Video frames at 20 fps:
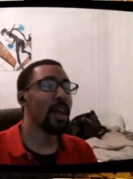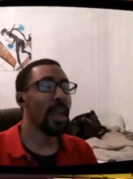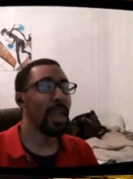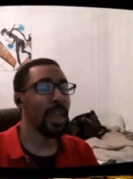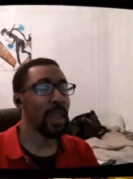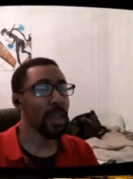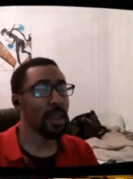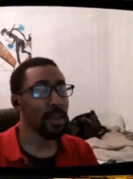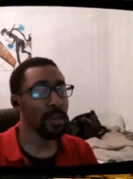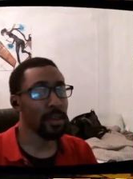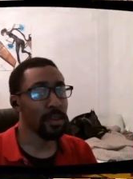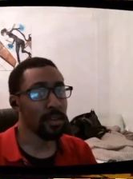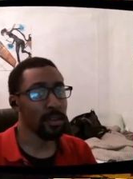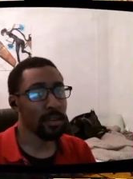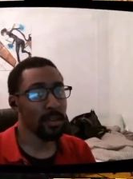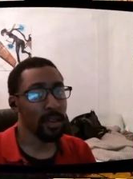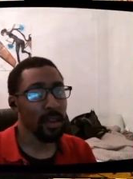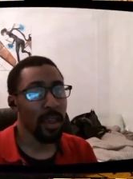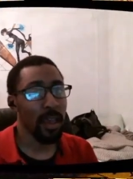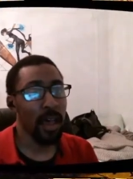
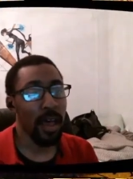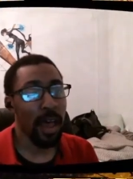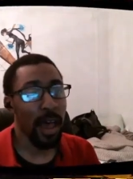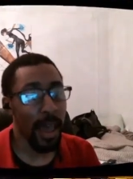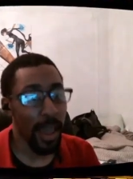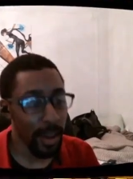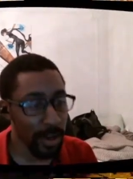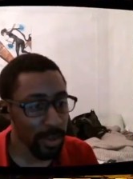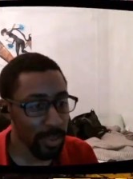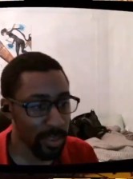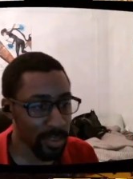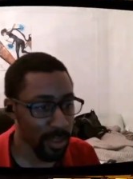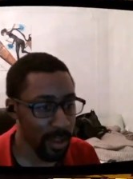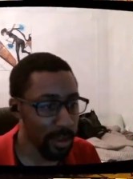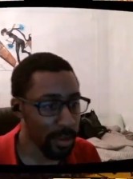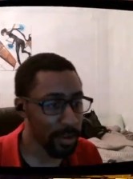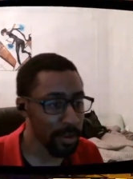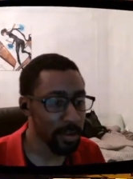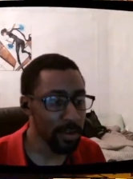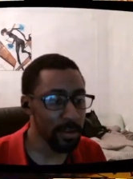and I
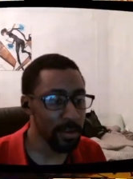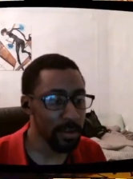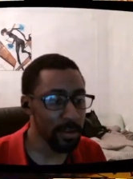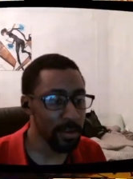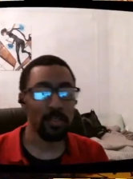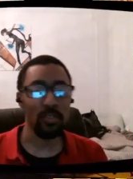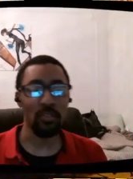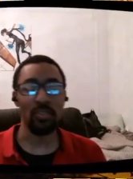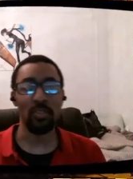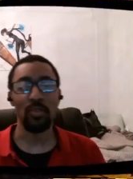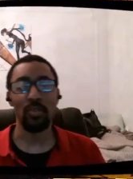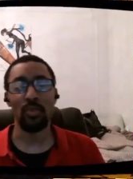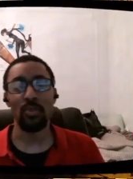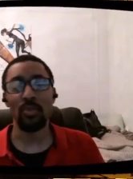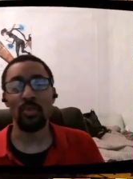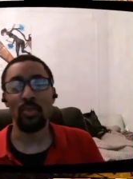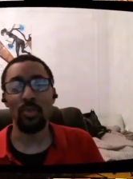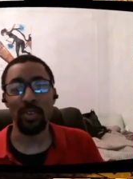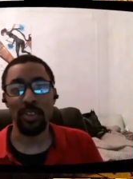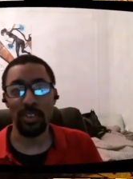decided
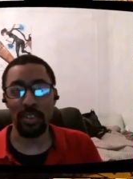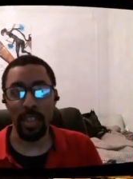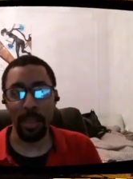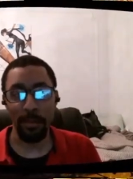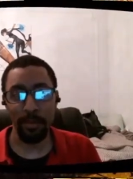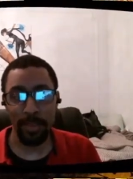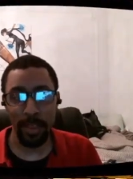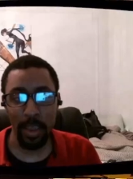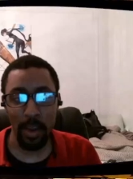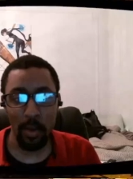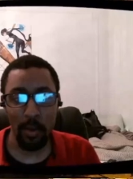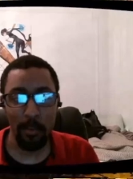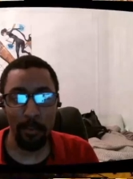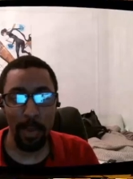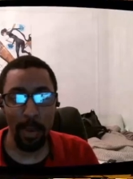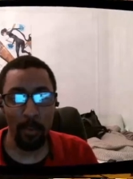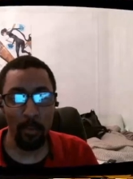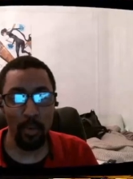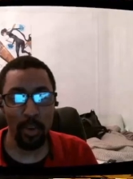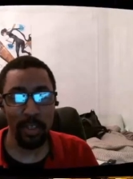to step down
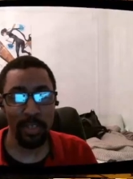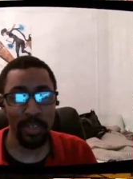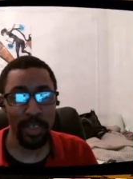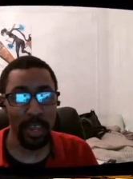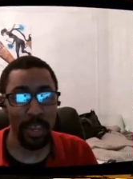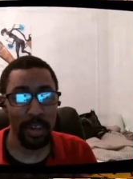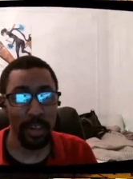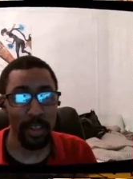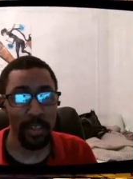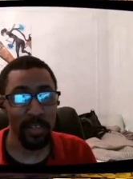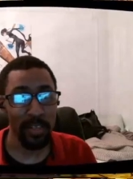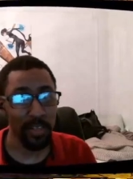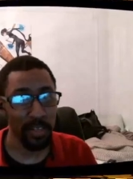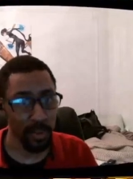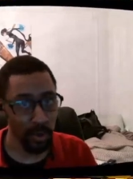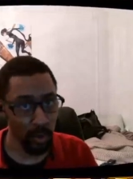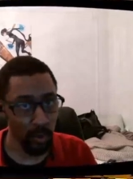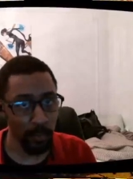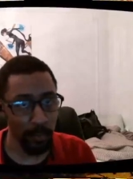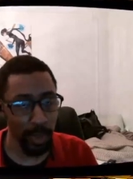memory lane a
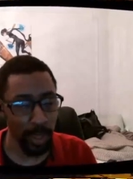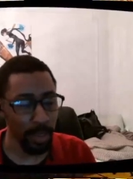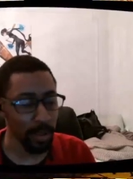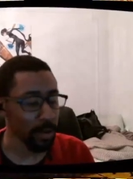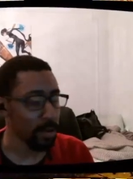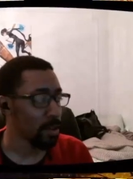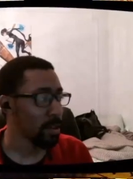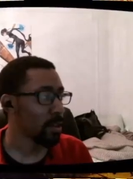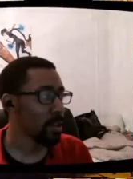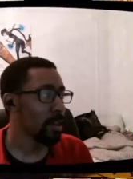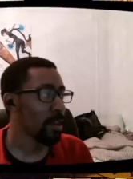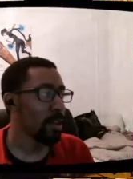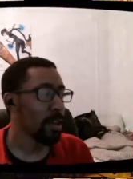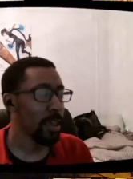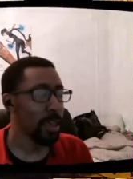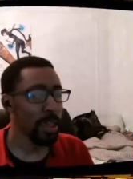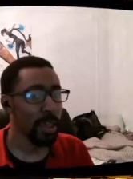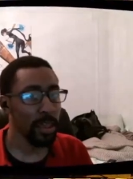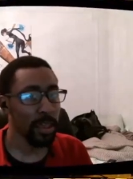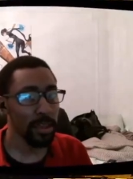little bit,
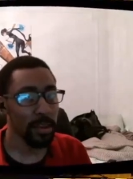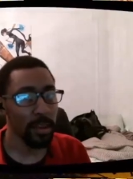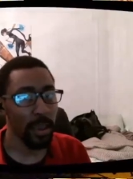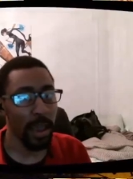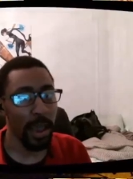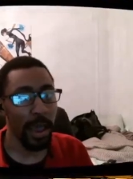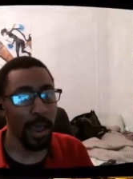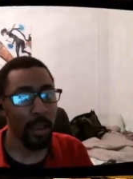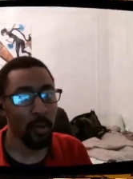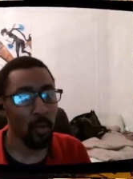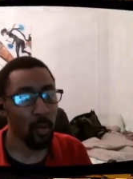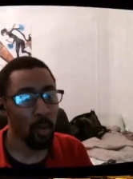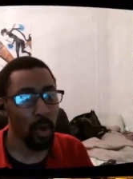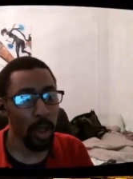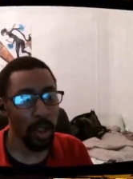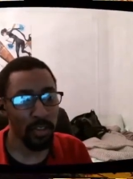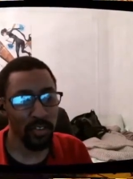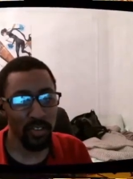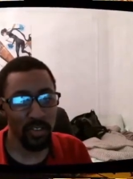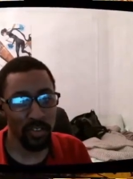and I
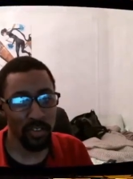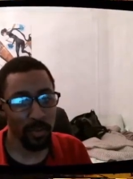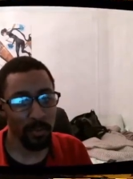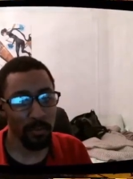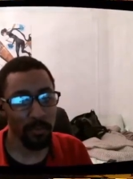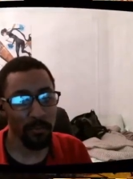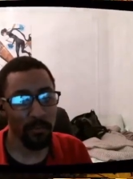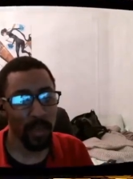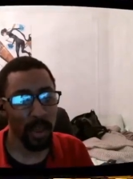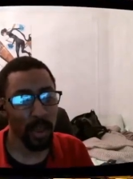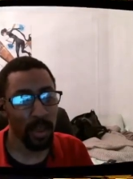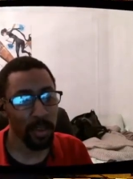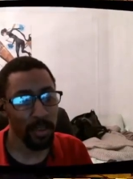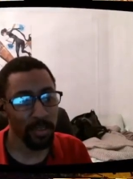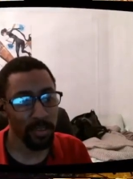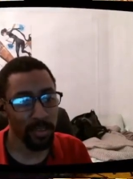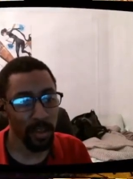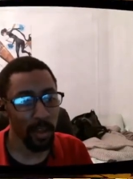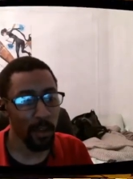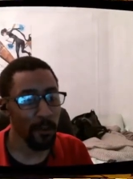watched some
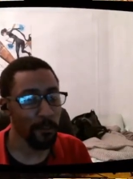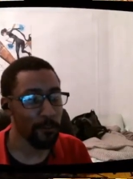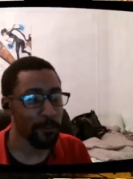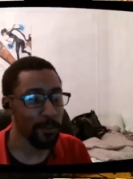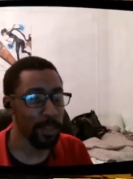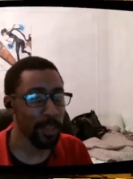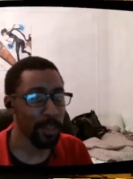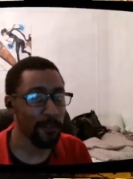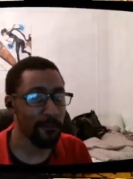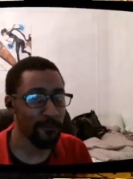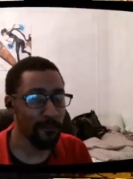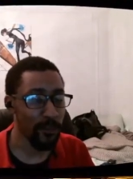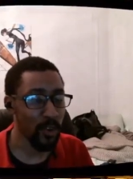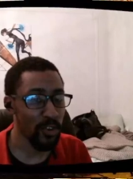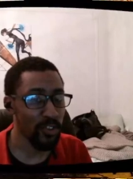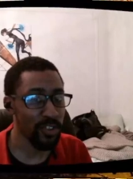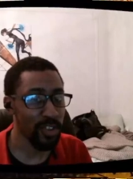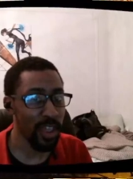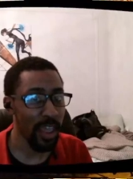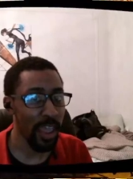VODs of the
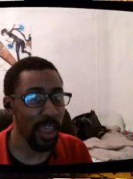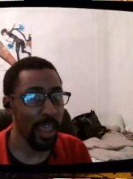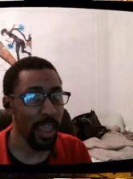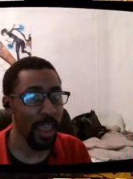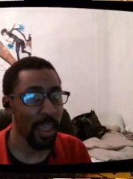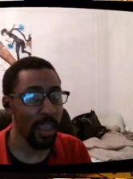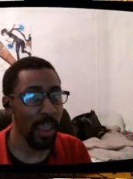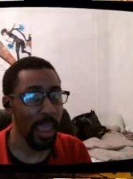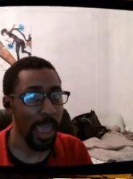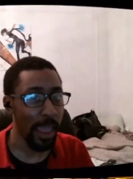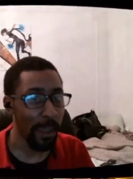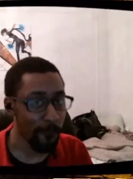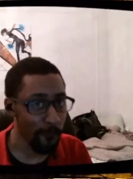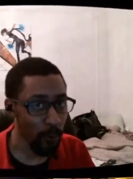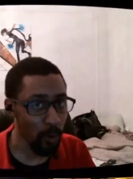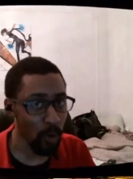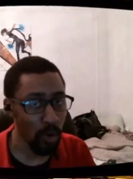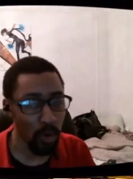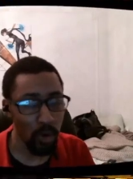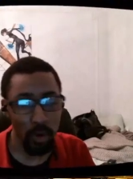first
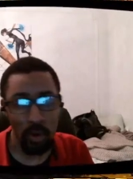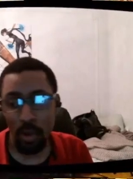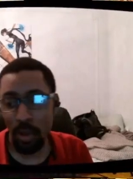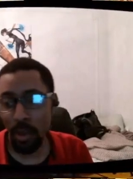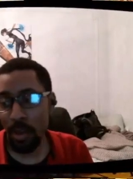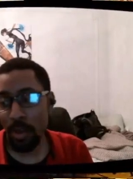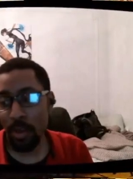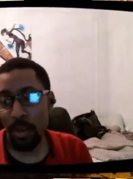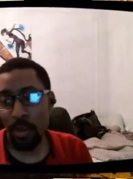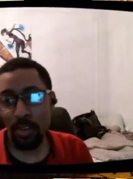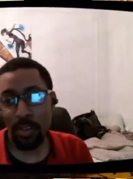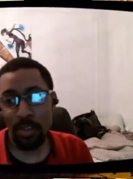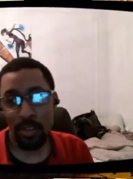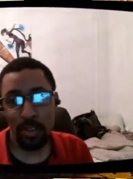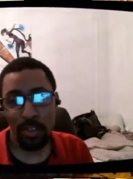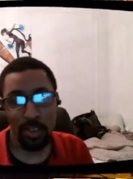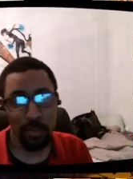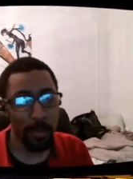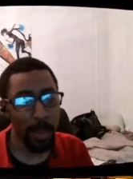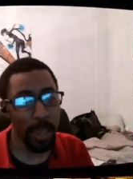ever
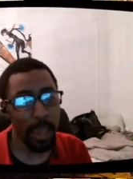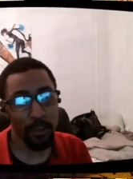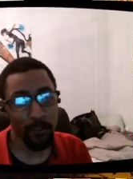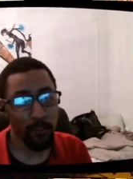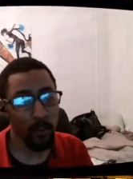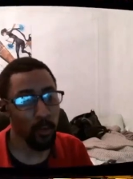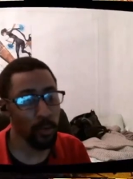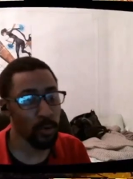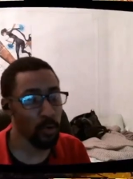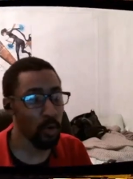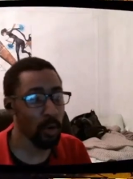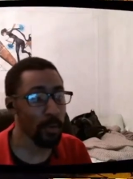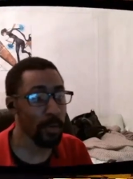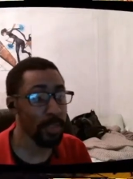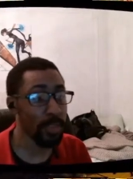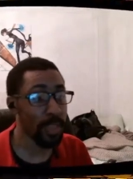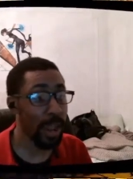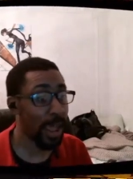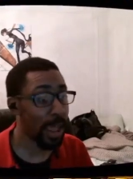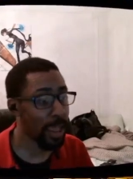Smash 4
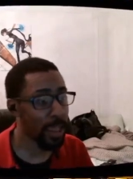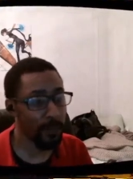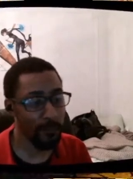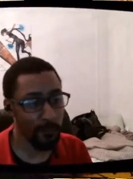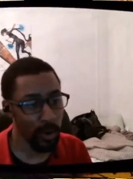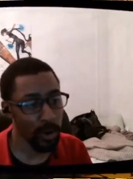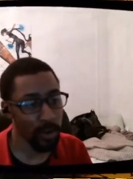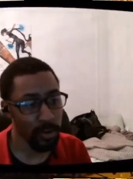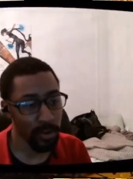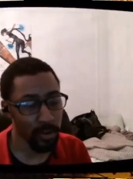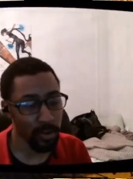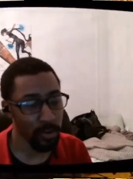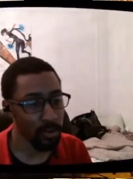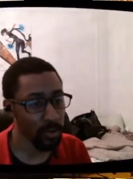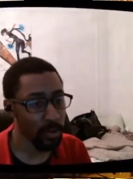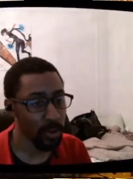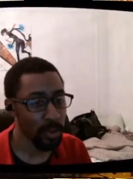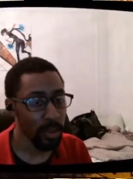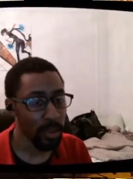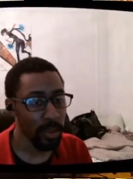tournament that I ever
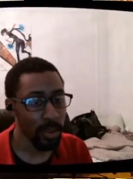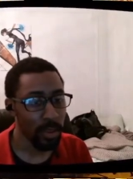entered,